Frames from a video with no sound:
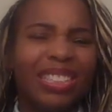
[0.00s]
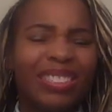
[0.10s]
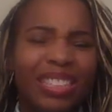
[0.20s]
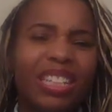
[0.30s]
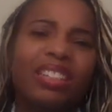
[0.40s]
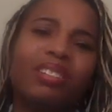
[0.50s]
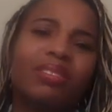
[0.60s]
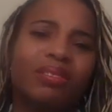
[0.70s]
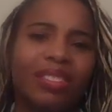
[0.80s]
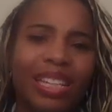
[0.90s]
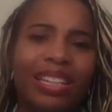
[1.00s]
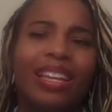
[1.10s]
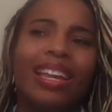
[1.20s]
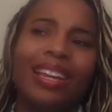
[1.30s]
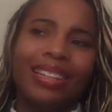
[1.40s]
incidental.
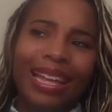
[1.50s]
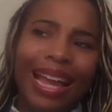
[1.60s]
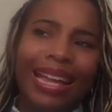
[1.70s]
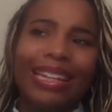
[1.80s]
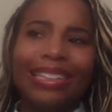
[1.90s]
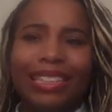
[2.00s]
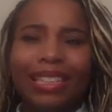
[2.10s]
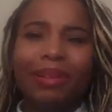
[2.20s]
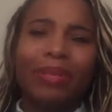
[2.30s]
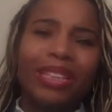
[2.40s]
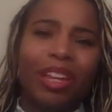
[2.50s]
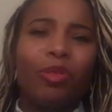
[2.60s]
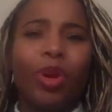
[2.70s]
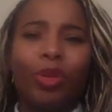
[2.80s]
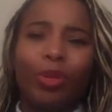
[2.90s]
Like, yeah, he did them, but they
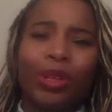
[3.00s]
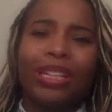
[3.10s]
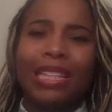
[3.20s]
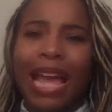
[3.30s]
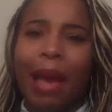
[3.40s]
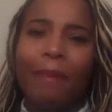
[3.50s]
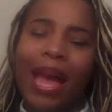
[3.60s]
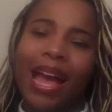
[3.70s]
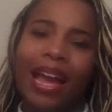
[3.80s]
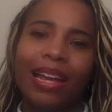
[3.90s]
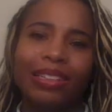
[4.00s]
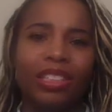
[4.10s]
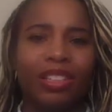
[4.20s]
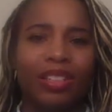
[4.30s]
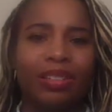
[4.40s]
weren't really that bad,
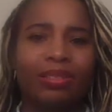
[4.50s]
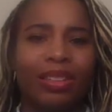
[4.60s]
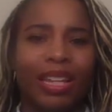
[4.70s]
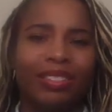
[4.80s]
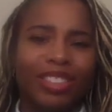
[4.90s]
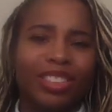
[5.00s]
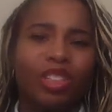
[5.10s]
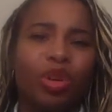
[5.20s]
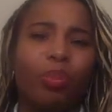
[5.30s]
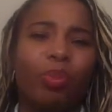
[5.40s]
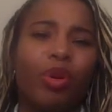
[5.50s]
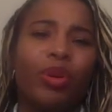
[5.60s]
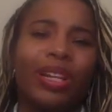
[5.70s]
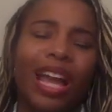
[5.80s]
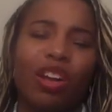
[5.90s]
like just little
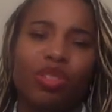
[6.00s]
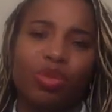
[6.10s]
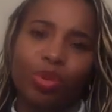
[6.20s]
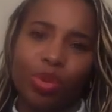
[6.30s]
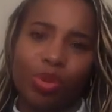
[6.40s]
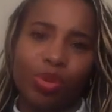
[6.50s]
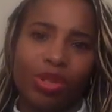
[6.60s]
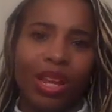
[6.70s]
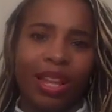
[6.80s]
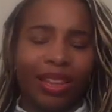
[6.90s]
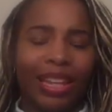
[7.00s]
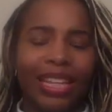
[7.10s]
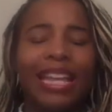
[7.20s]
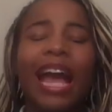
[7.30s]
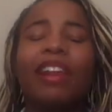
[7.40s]
broken house rules. Like
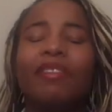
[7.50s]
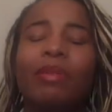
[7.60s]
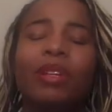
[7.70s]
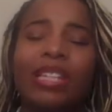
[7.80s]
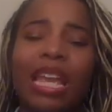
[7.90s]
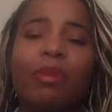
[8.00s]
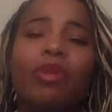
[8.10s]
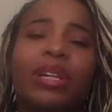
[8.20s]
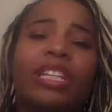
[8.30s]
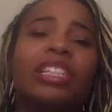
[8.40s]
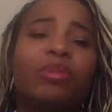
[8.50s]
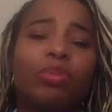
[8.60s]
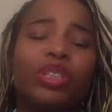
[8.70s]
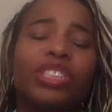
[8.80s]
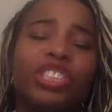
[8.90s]
he got up from the table and he
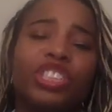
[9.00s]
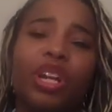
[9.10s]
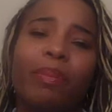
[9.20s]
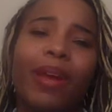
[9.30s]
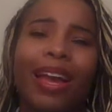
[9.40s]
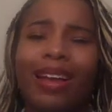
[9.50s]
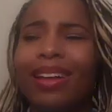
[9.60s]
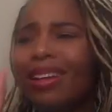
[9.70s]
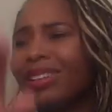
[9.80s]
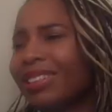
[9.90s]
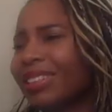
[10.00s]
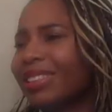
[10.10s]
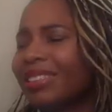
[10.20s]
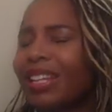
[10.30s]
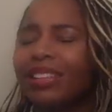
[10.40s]
didn't push his chair back.
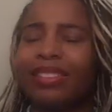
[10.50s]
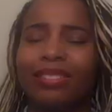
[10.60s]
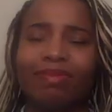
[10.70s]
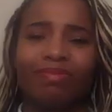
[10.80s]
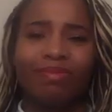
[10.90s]
It's nothing.